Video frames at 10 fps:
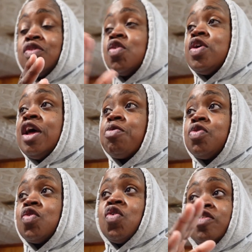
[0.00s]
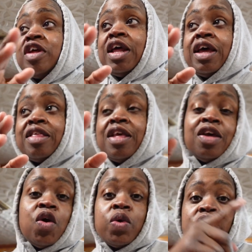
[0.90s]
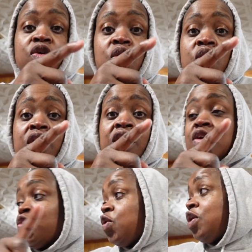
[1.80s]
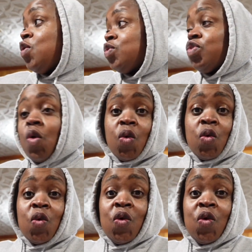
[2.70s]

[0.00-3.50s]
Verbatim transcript: So you're not supposed to cross your legs, go and sew, so I'm going to sew.